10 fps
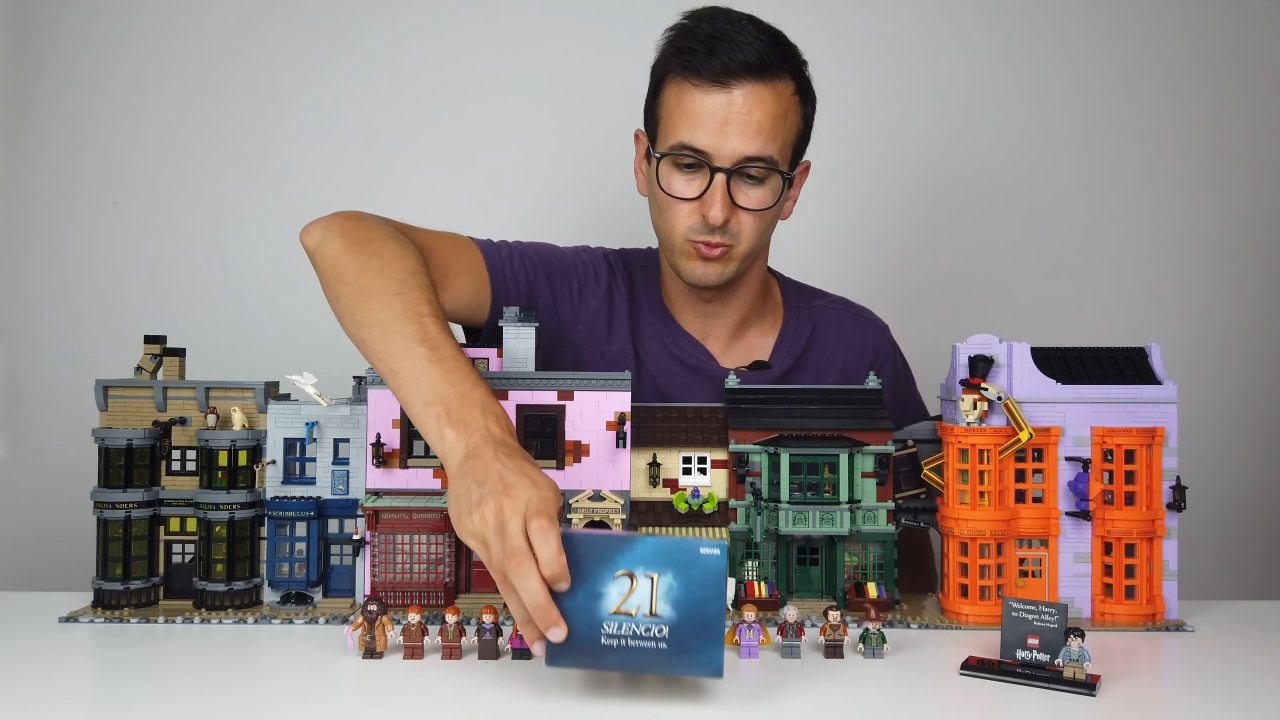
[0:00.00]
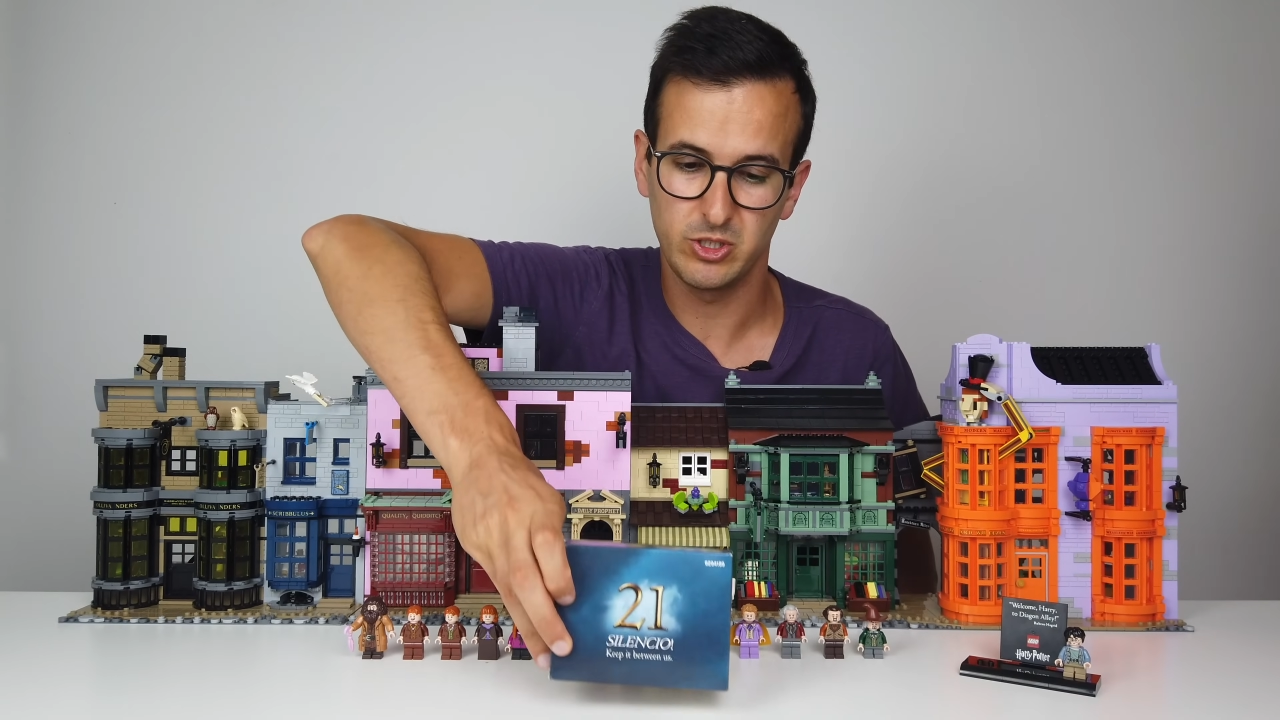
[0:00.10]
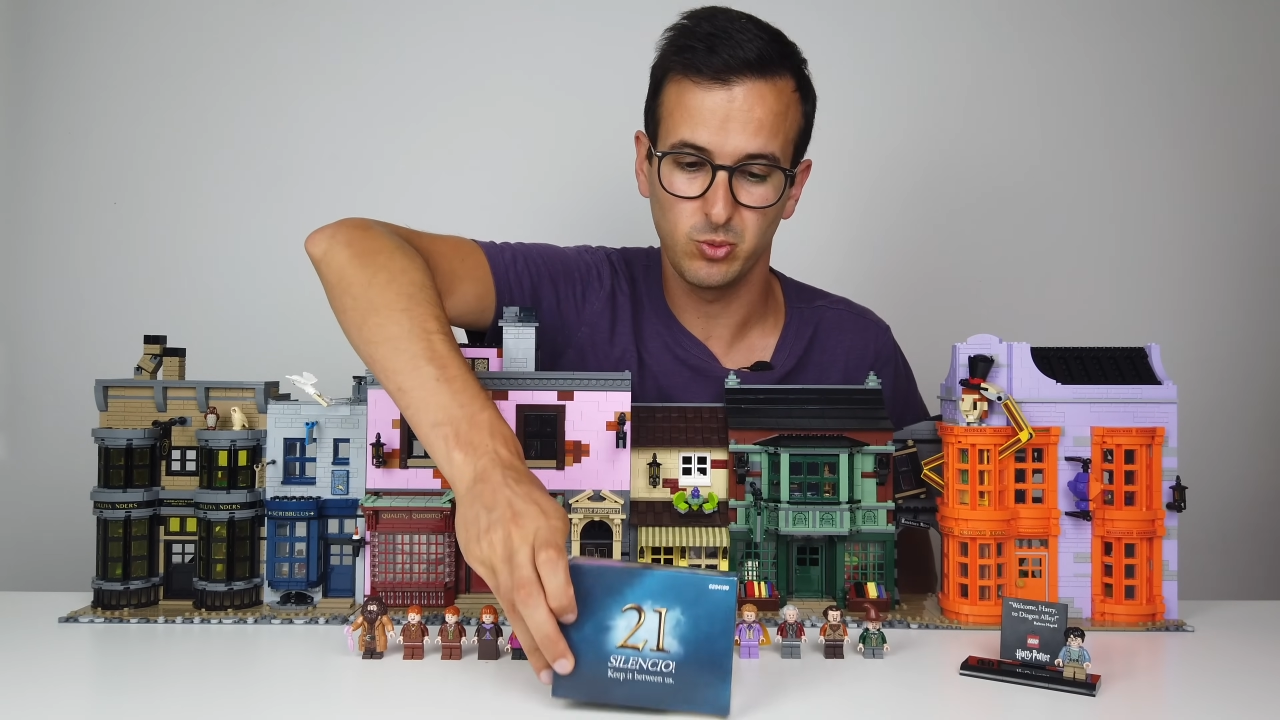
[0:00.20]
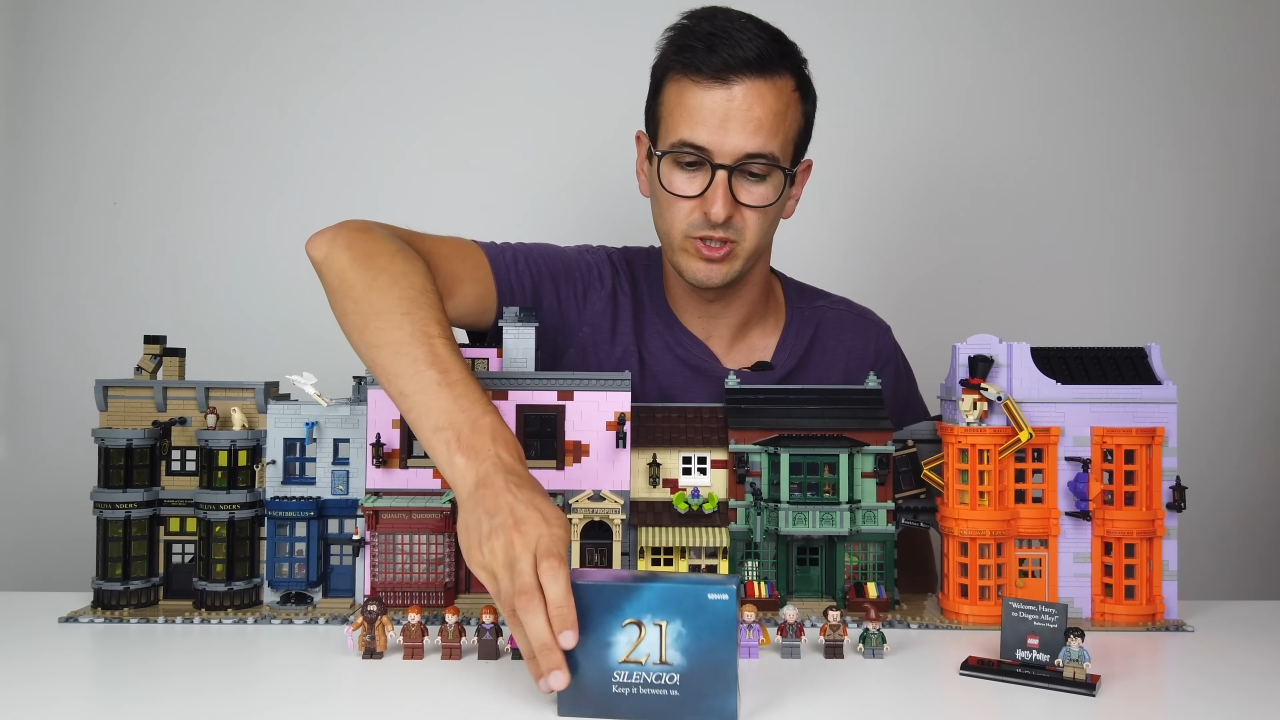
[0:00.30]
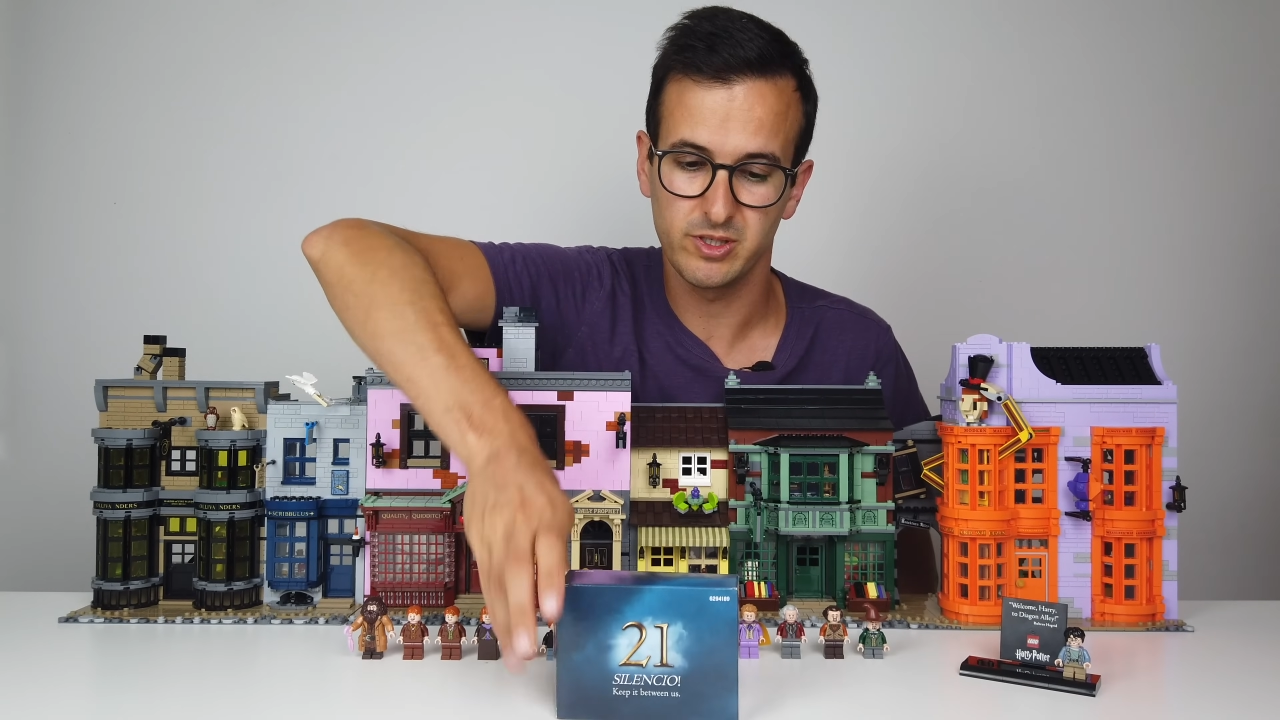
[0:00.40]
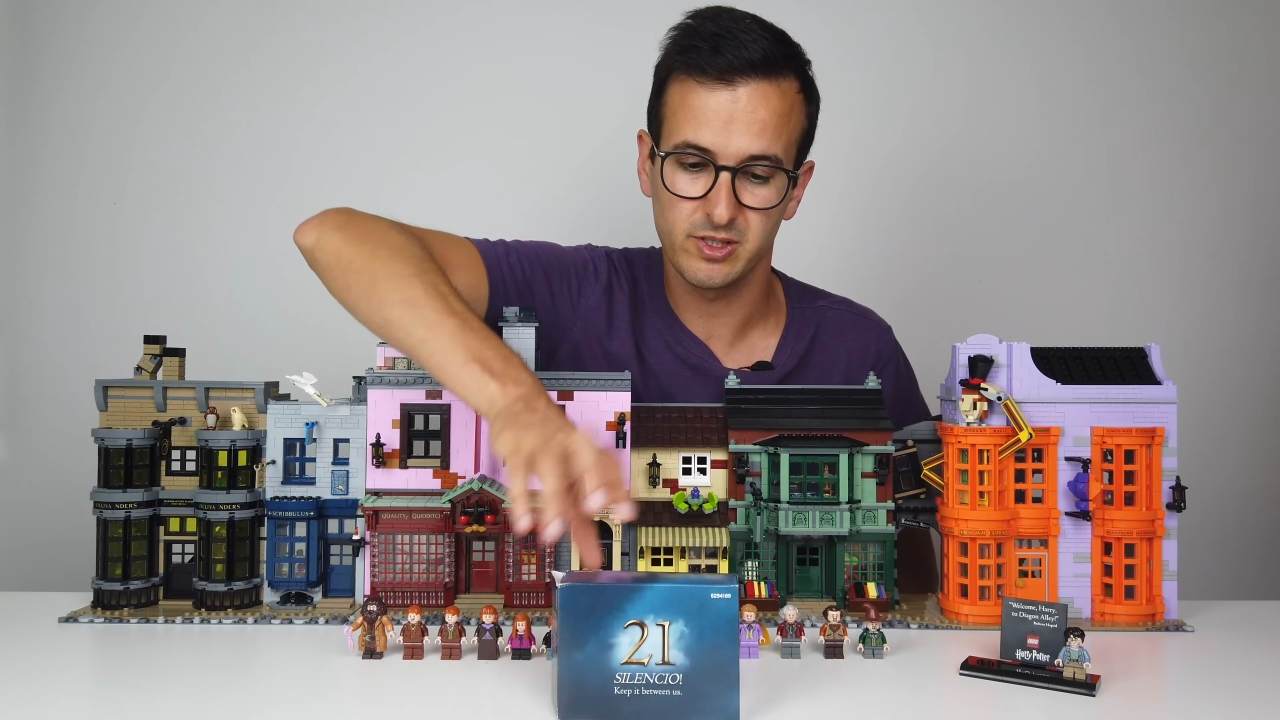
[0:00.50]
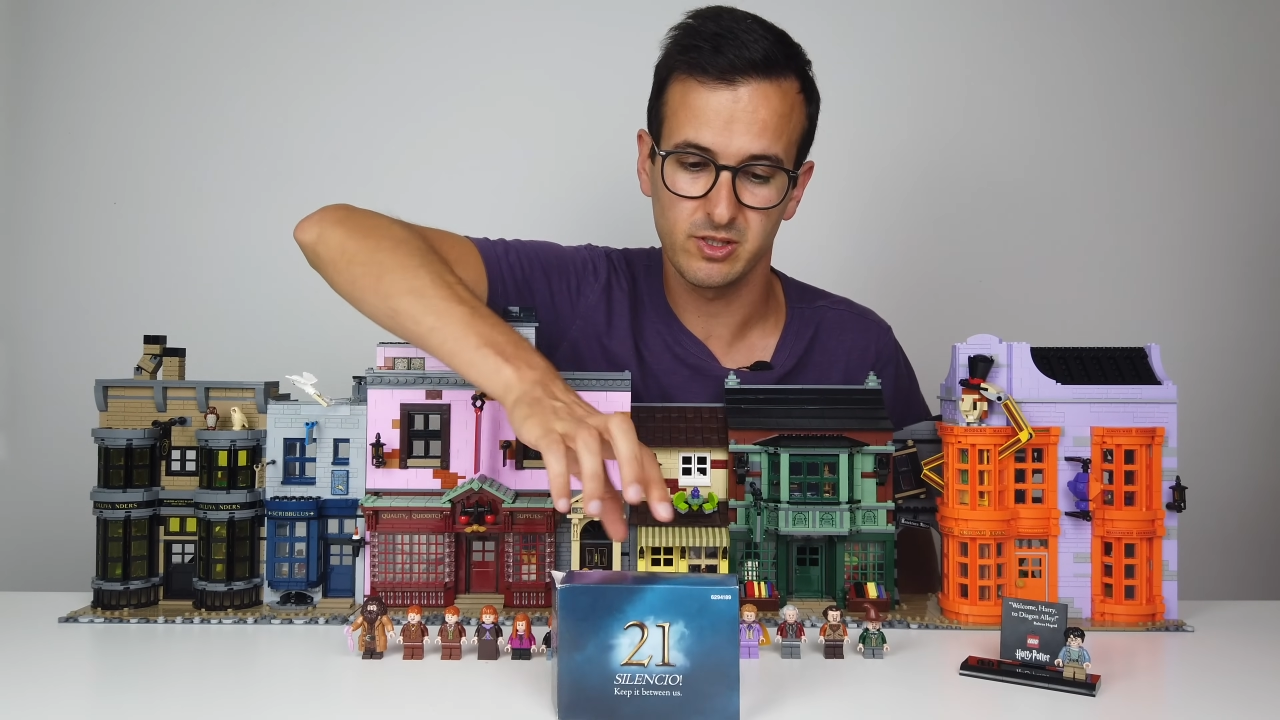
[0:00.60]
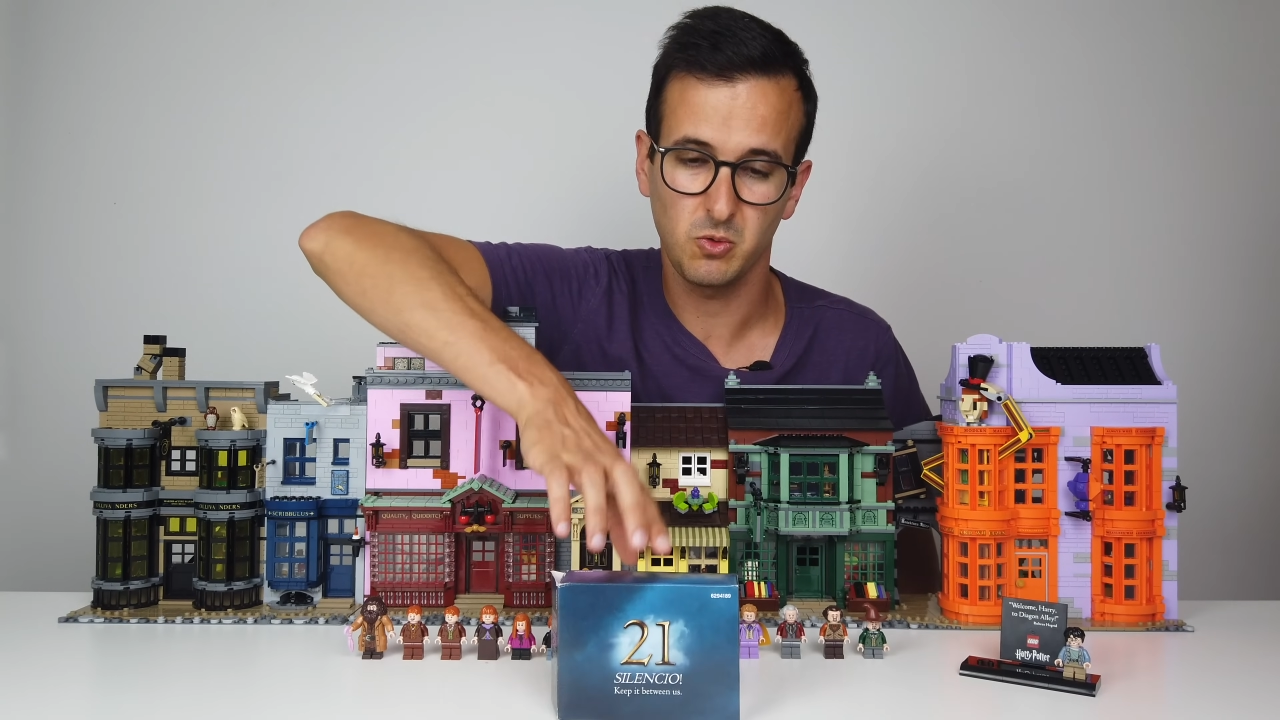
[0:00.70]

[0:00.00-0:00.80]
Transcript: which was